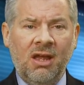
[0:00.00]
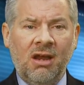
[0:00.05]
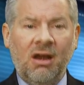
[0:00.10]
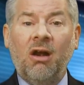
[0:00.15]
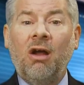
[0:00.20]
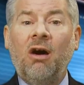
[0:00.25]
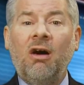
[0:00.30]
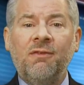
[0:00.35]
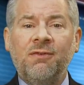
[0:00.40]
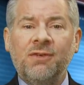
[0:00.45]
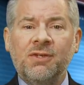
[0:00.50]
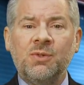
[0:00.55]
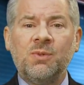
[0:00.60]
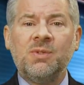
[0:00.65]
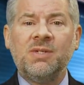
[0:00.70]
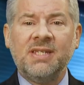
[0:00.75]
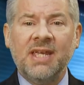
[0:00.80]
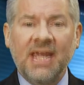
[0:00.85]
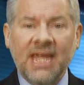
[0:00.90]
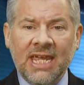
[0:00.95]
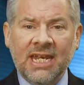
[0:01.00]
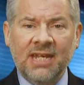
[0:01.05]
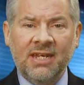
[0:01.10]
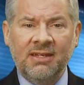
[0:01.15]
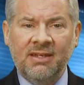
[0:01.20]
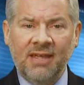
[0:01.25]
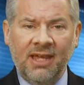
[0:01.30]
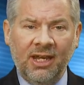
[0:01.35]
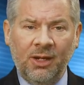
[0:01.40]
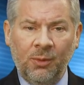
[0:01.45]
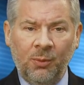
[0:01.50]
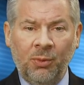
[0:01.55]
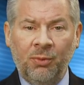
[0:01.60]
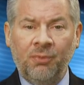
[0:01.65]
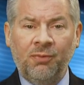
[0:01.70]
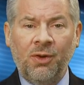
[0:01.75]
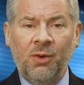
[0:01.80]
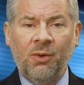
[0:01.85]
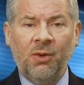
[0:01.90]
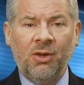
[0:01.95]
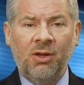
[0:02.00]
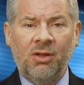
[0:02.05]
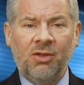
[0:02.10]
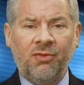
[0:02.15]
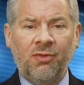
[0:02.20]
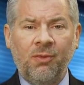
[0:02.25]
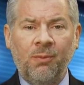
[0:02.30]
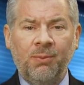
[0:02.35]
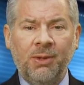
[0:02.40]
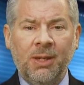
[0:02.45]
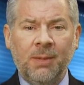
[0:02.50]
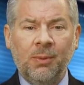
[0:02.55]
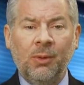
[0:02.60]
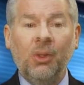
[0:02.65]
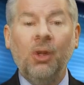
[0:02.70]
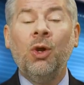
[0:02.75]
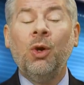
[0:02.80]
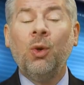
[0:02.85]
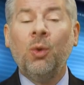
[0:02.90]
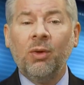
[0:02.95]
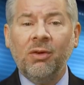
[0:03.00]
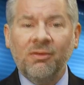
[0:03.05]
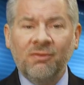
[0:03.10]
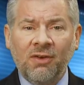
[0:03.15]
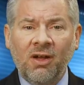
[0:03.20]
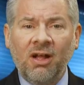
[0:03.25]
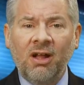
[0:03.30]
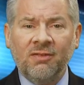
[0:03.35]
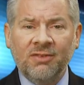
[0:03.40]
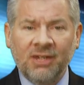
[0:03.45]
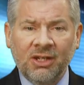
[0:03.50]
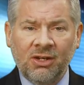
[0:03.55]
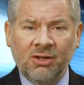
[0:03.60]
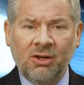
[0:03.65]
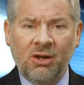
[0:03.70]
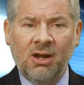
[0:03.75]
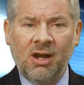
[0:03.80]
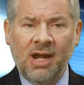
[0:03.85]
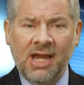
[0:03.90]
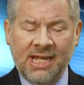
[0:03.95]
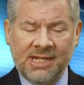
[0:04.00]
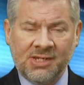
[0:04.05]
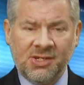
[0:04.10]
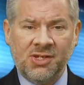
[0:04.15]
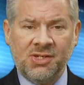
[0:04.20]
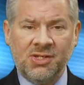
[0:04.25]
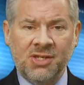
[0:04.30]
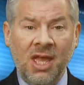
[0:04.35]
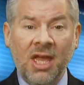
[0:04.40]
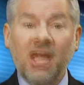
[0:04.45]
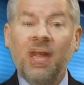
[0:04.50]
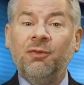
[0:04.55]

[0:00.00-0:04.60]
Our office was inundated with phone calls from people who were involved in car accidents.